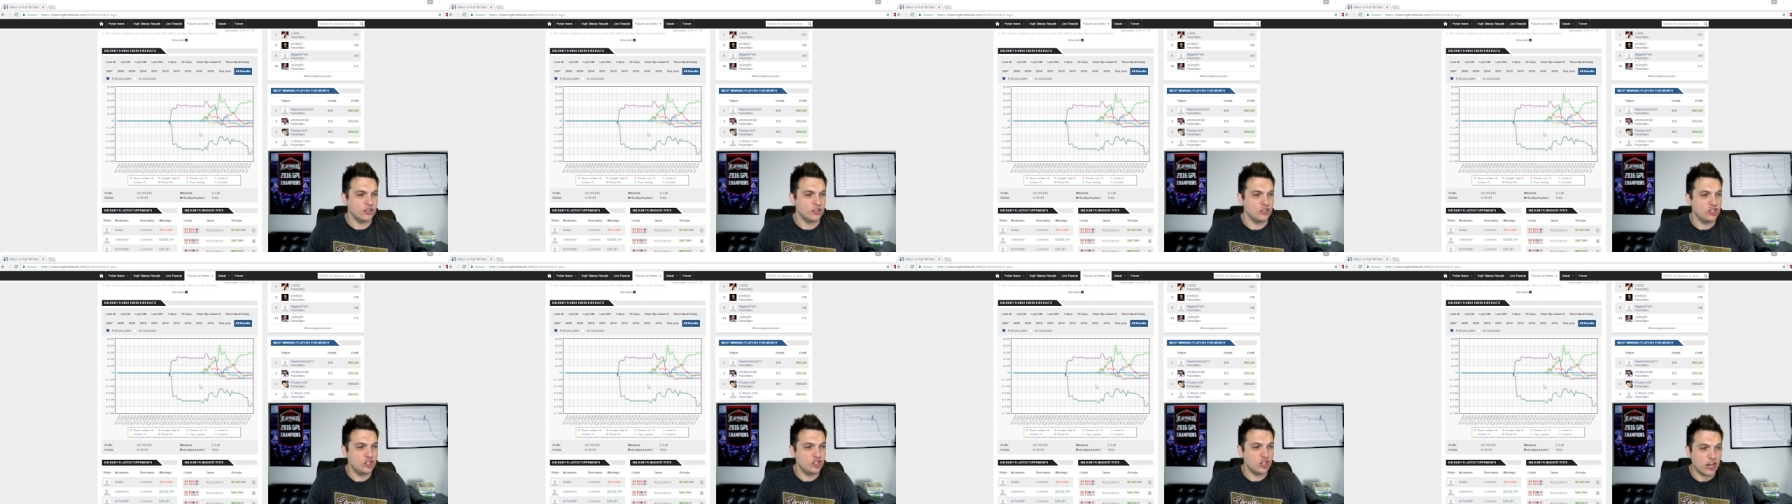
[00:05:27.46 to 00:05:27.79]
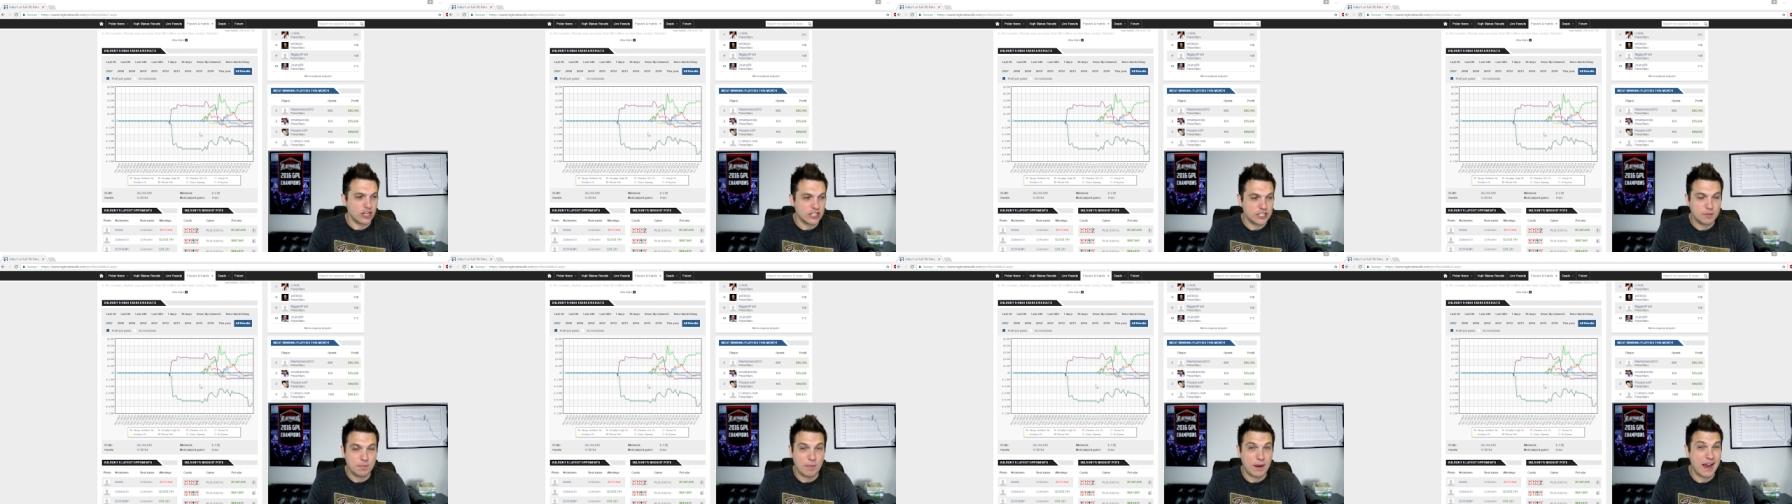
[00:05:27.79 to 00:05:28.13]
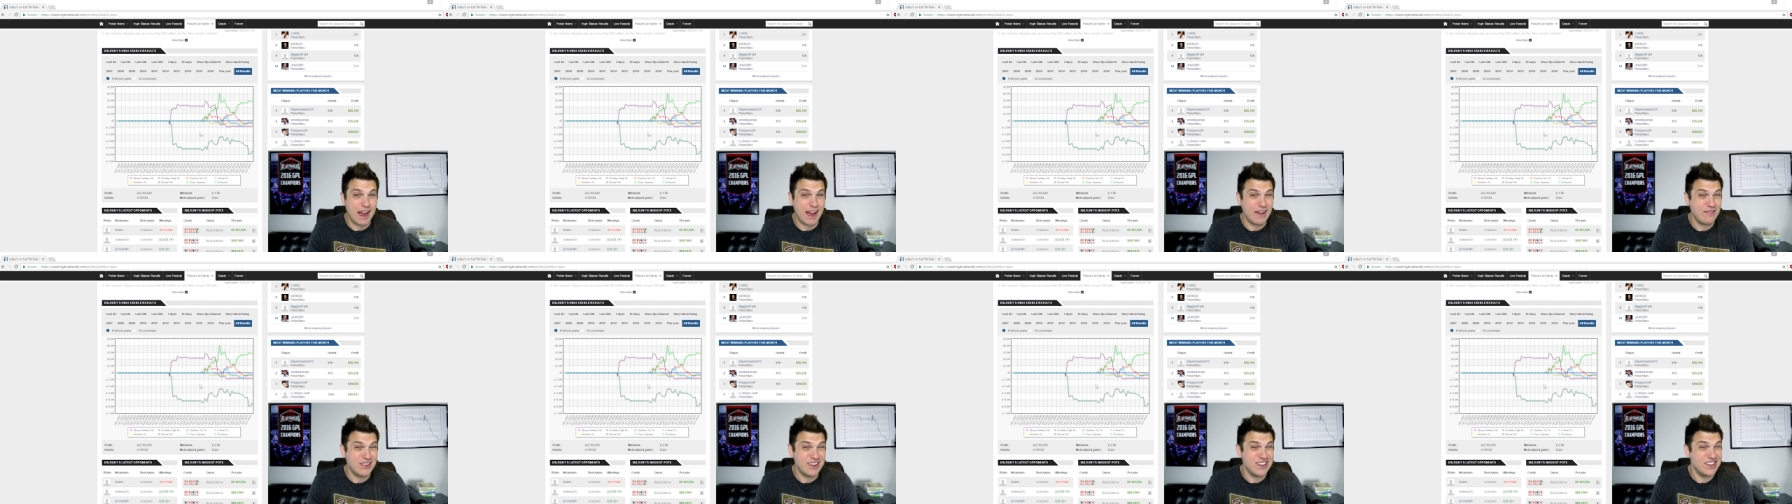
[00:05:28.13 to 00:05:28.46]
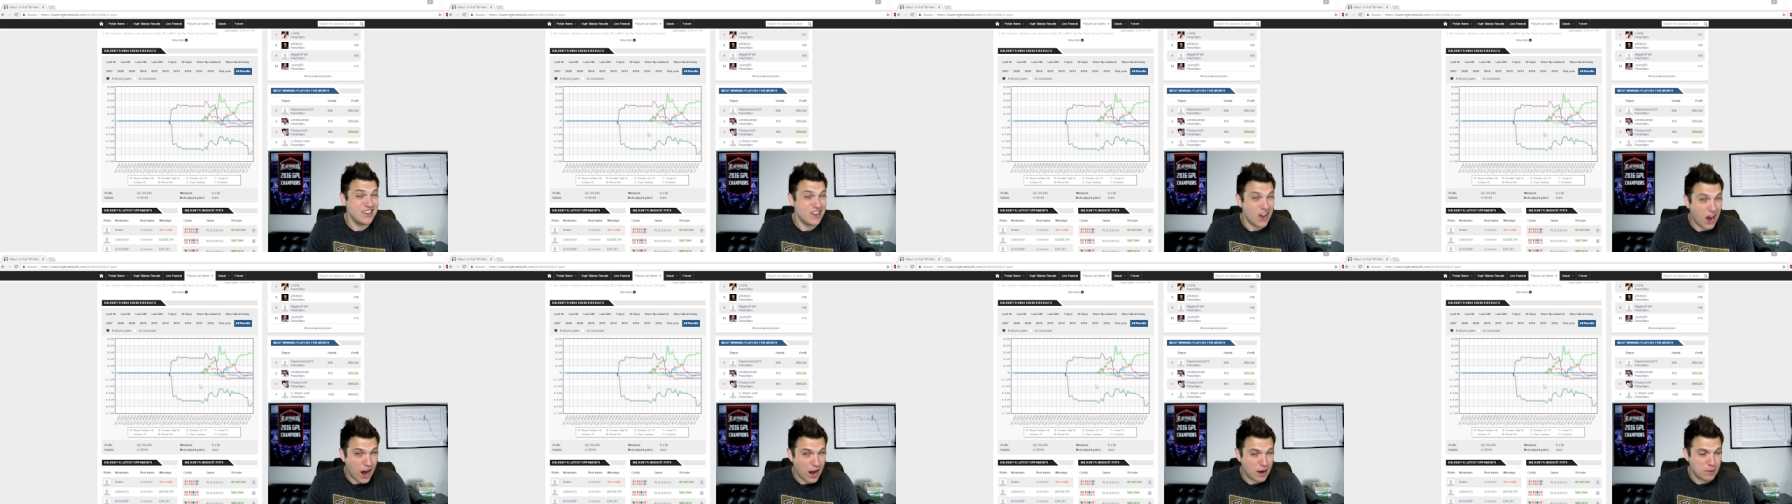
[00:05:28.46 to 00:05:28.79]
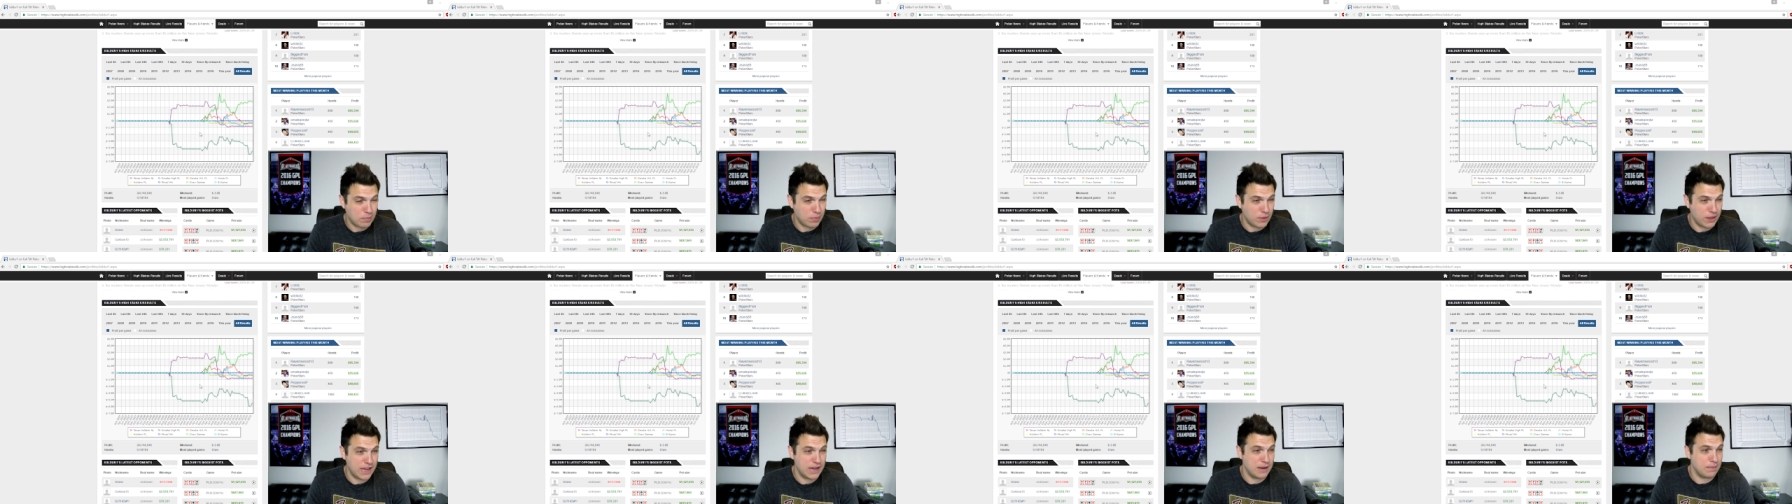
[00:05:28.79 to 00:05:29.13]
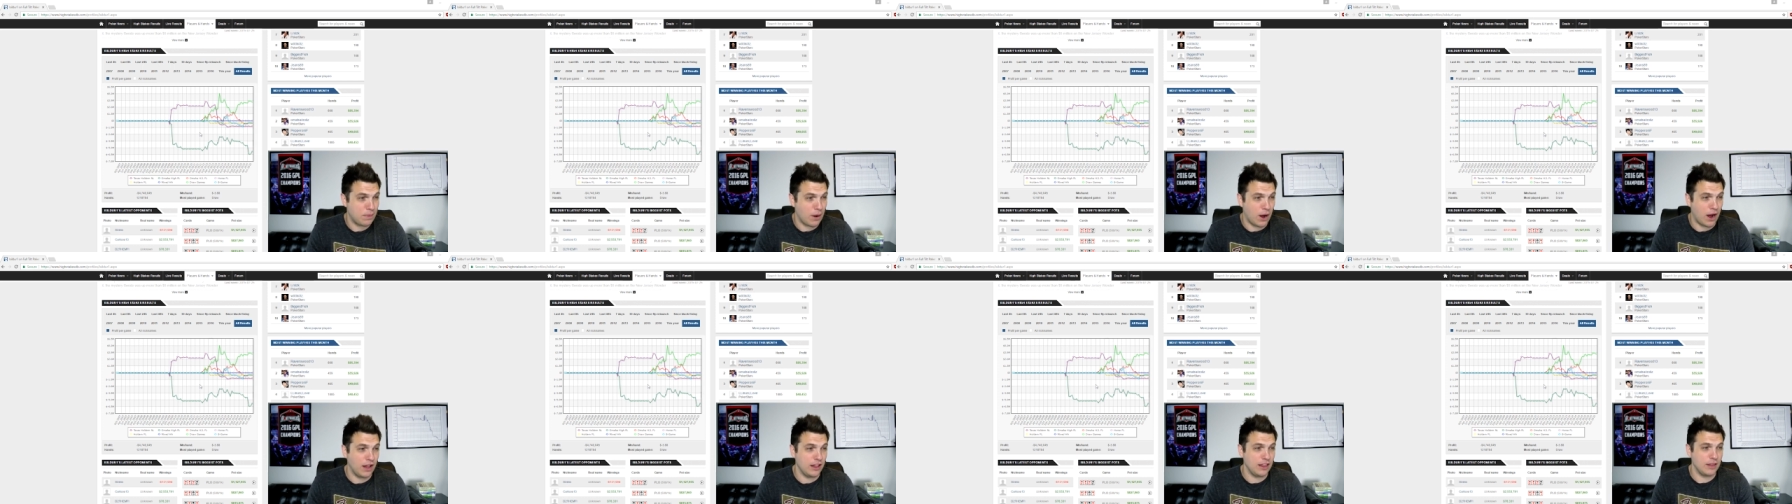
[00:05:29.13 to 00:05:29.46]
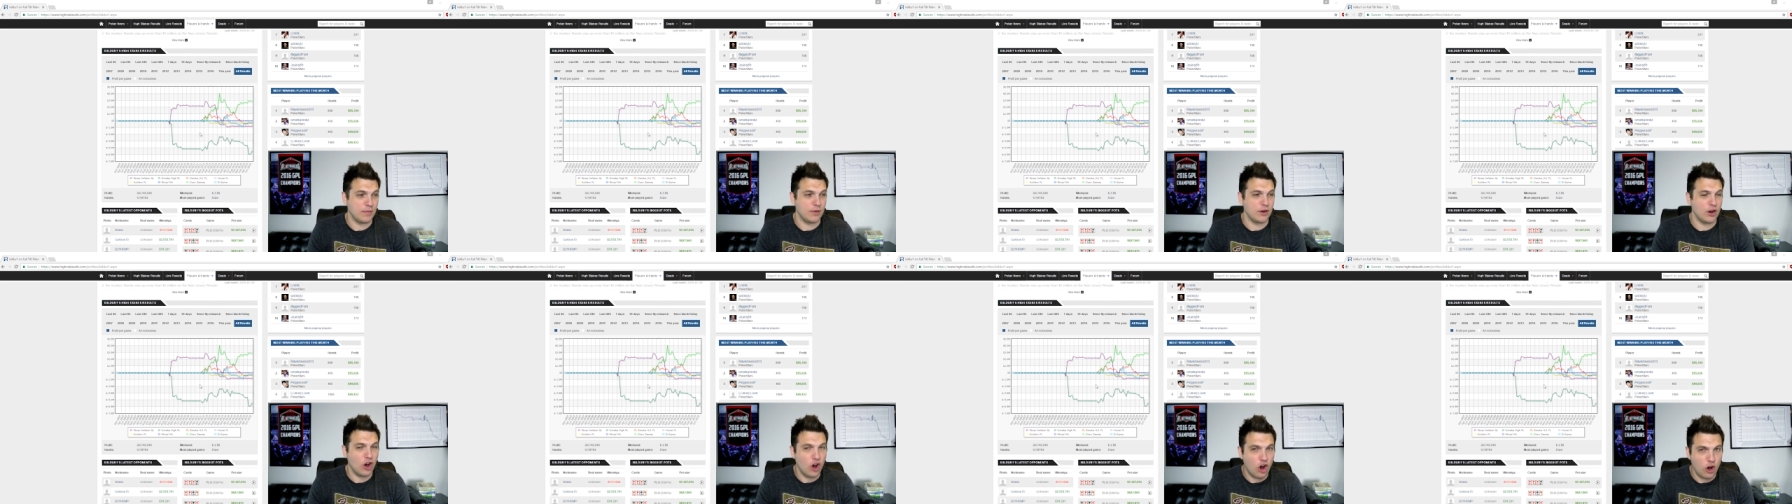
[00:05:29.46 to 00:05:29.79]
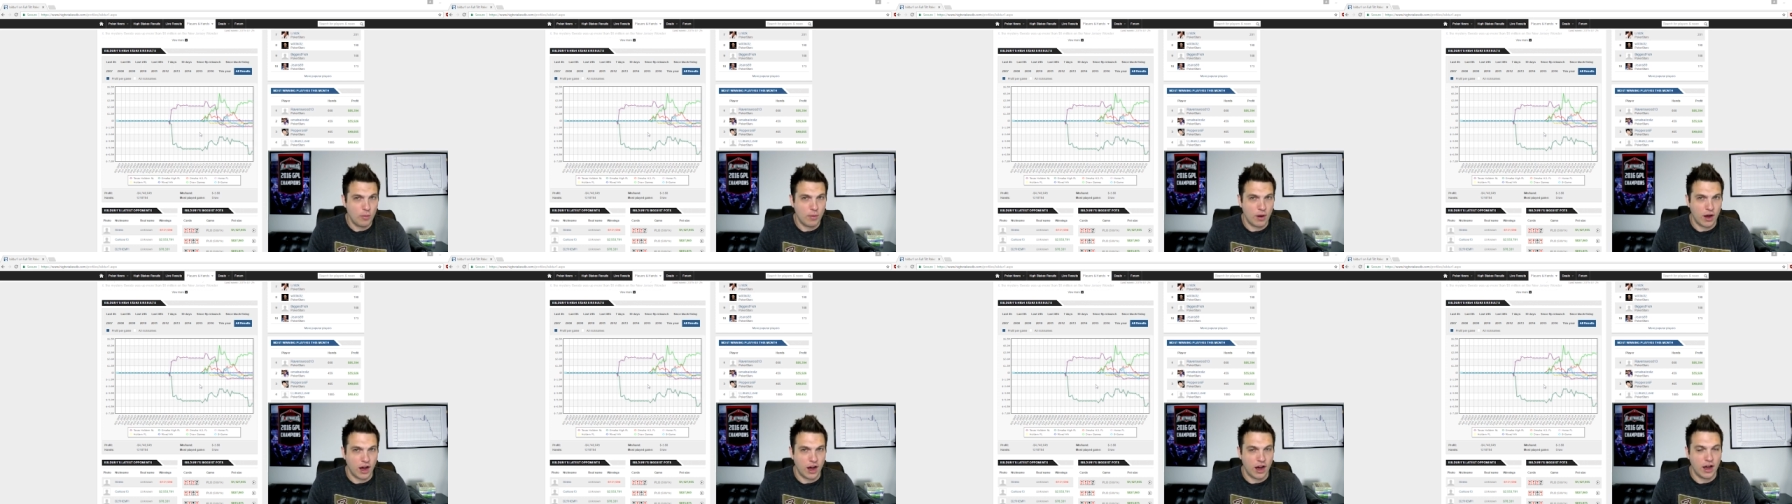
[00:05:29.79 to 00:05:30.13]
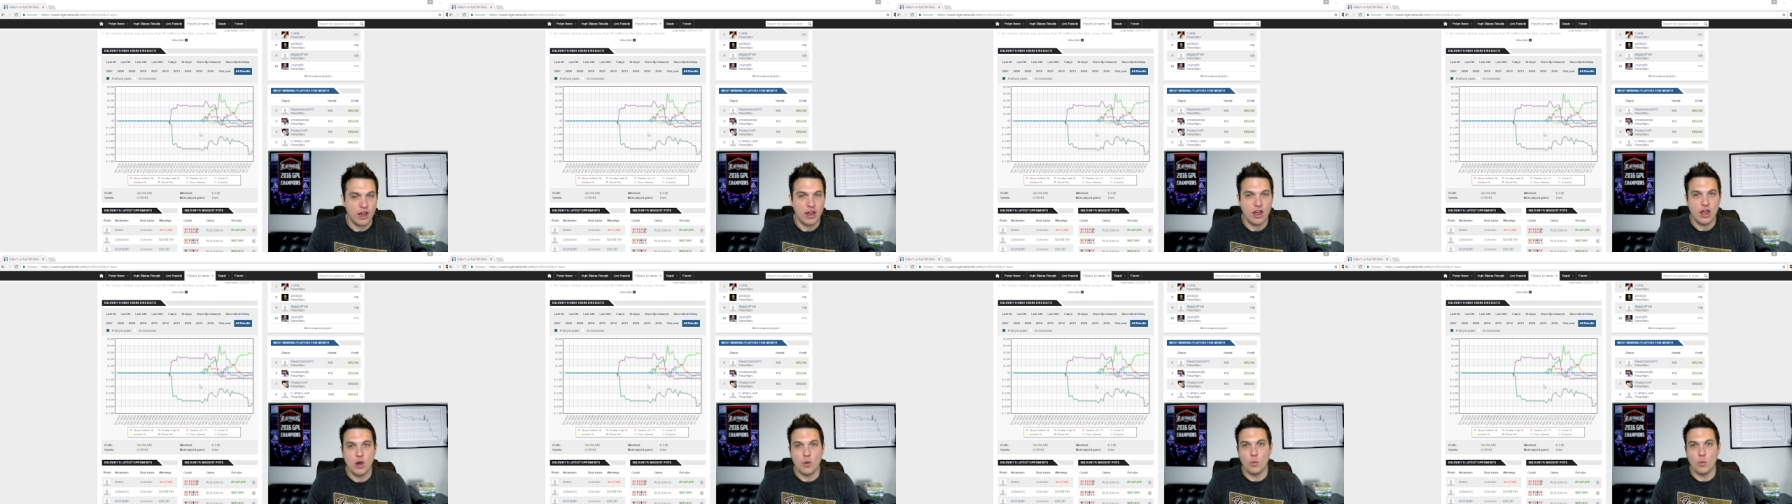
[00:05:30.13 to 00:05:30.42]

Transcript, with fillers: just by having not played pot limit Omaha,